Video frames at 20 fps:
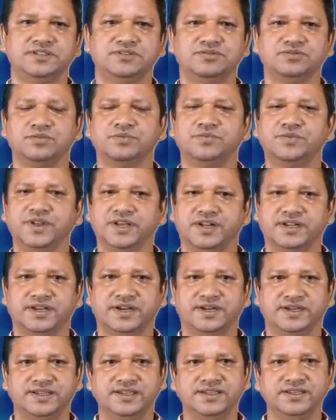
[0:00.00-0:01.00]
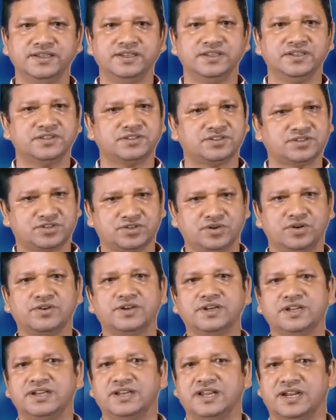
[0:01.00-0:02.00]
so we are getting
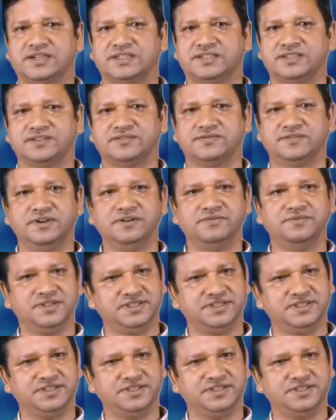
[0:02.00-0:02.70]
stronger electric field